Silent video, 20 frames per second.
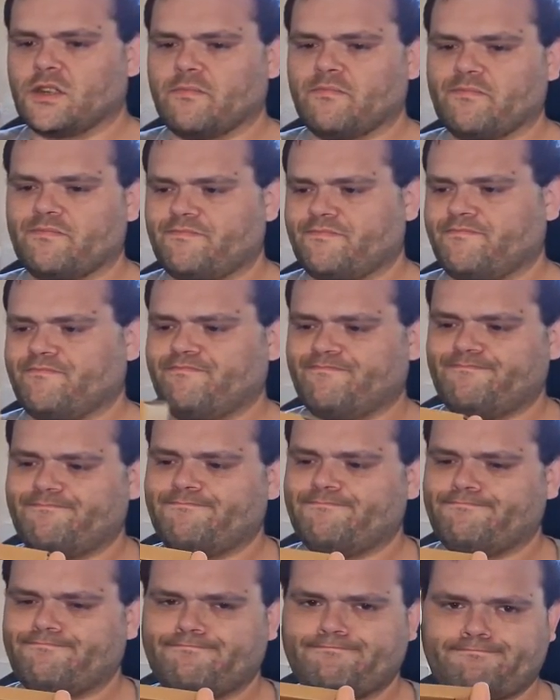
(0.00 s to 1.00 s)
a
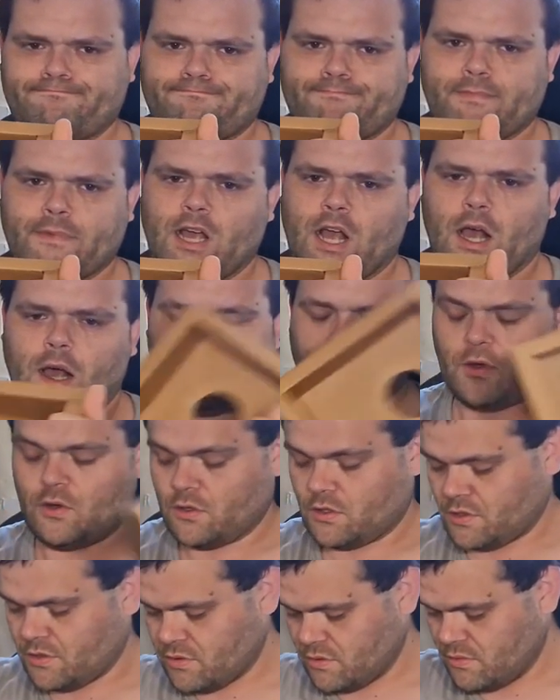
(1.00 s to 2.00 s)

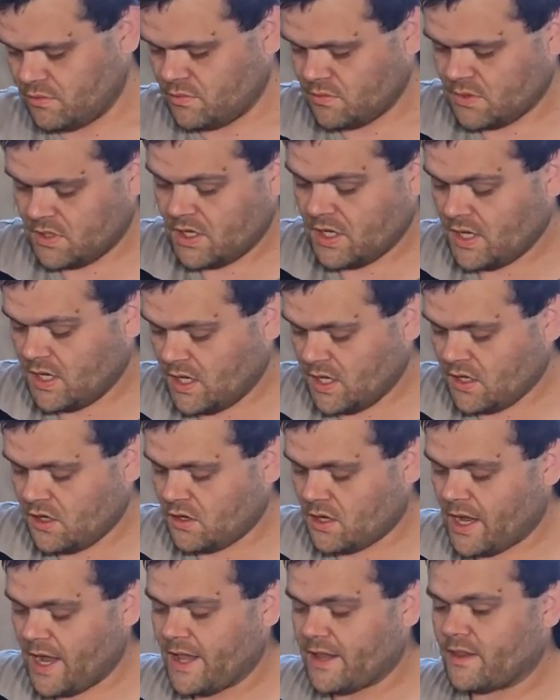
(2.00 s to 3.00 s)
cardboard.
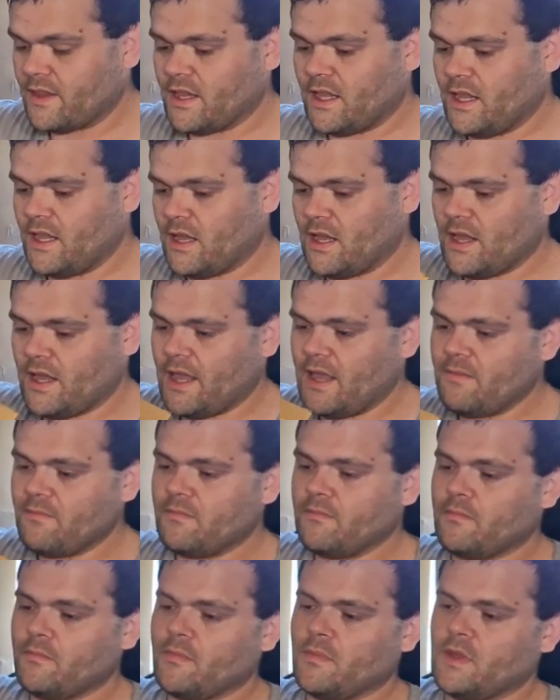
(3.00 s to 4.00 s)
You get the
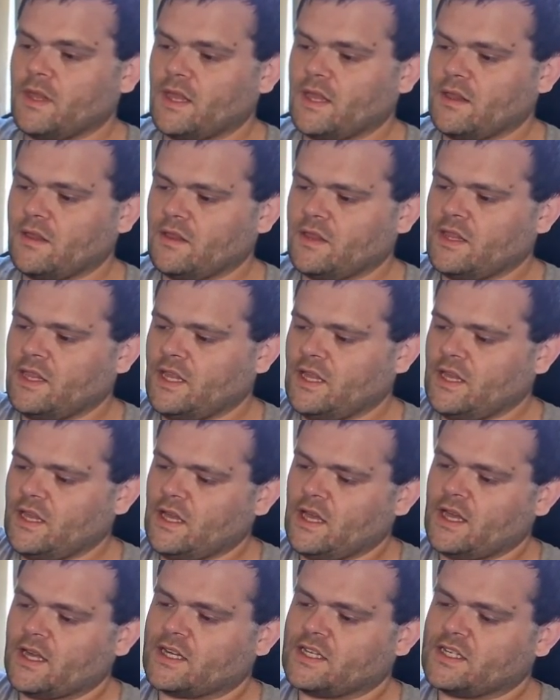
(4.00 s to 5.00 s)

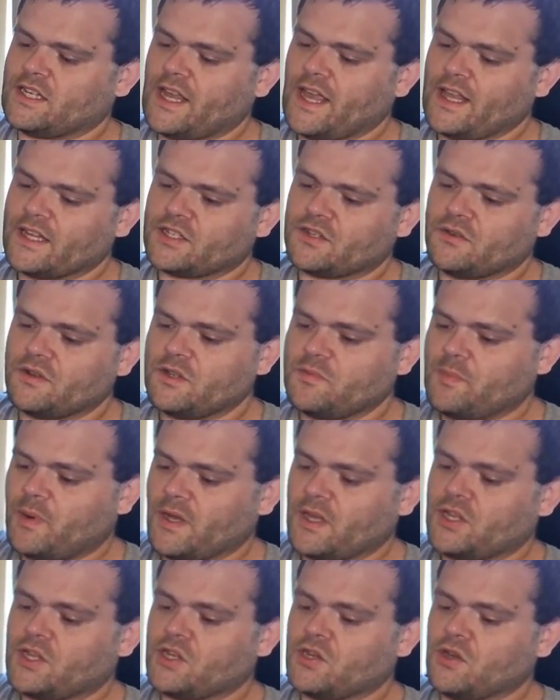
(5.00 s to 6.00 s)
accessory
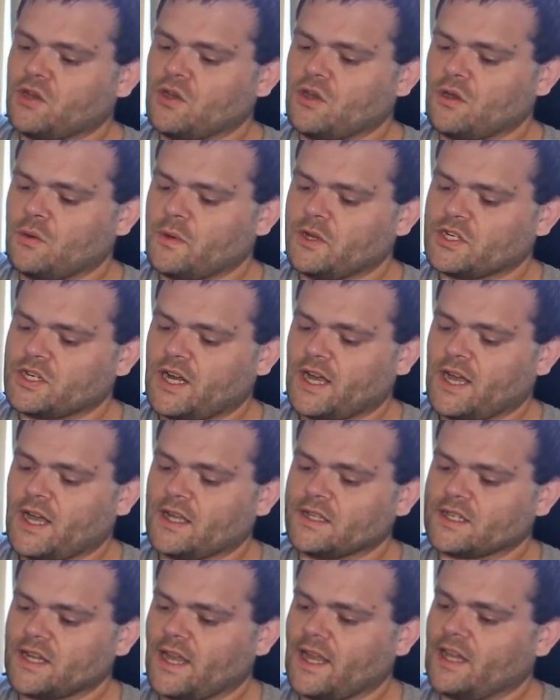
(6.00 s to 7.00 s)
by here, which
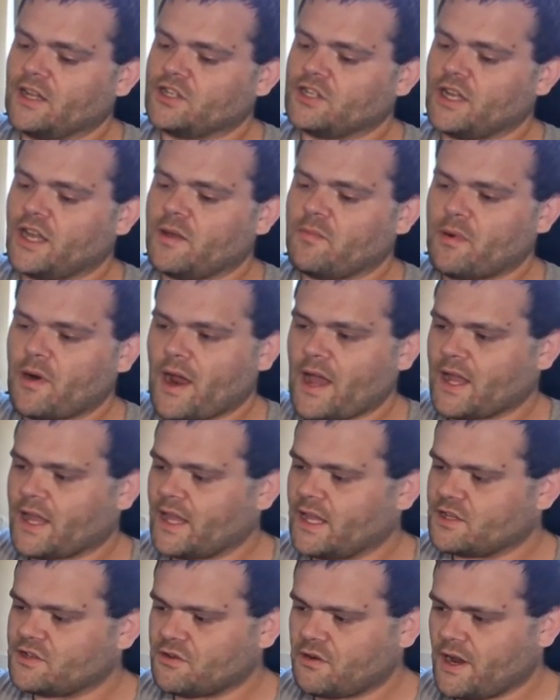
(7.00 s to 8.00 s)
has LGA
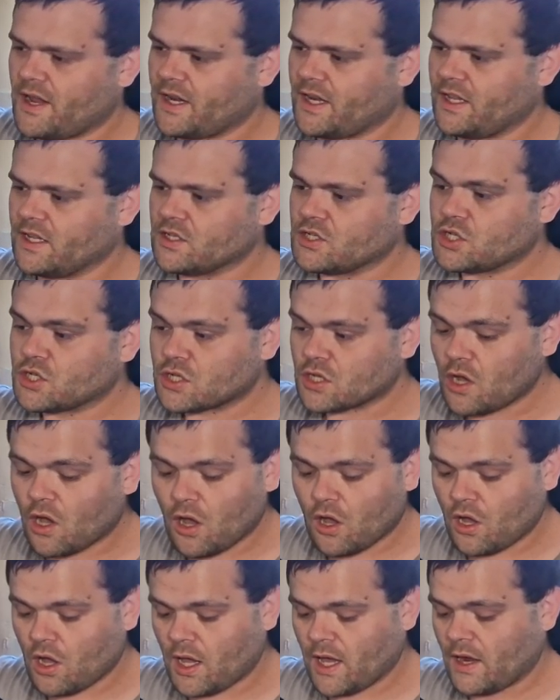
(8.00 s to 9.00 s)
brackets already in
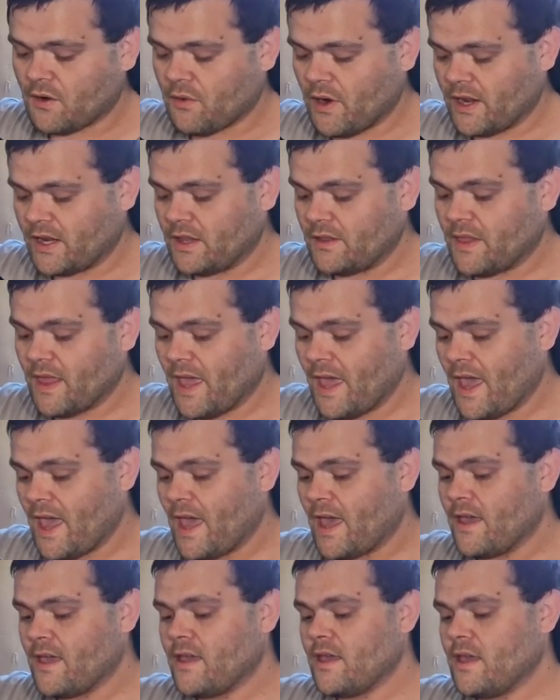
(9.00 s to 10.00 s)
store, already there.